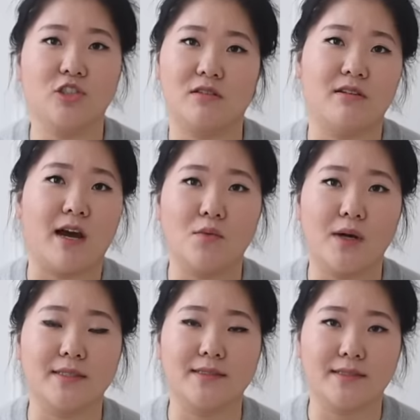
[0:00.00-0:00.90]
She did not
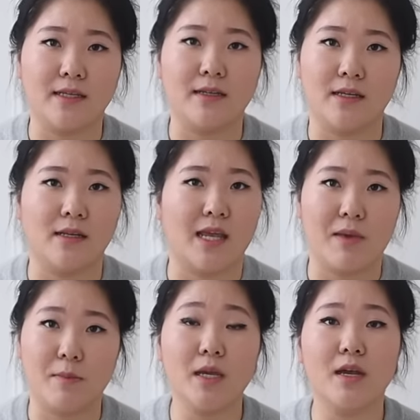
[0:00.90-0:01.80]
want to sit in a
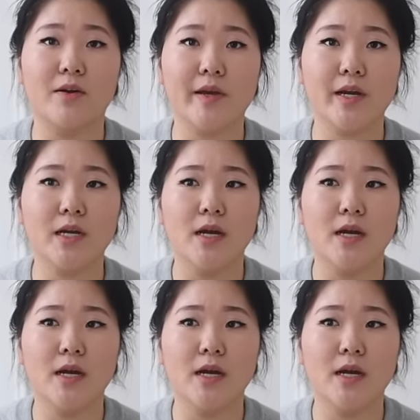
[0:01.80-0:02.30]
baby carrier.